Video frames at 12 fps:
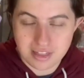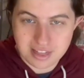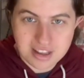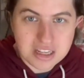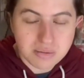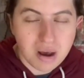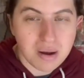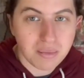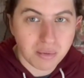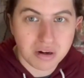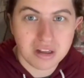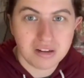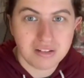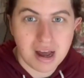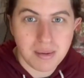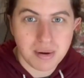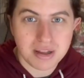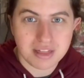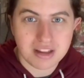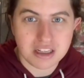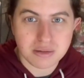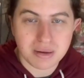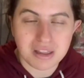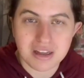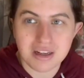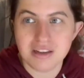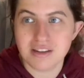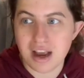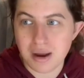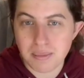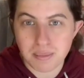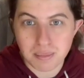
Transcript: That's why I'm really glad I picked this, because I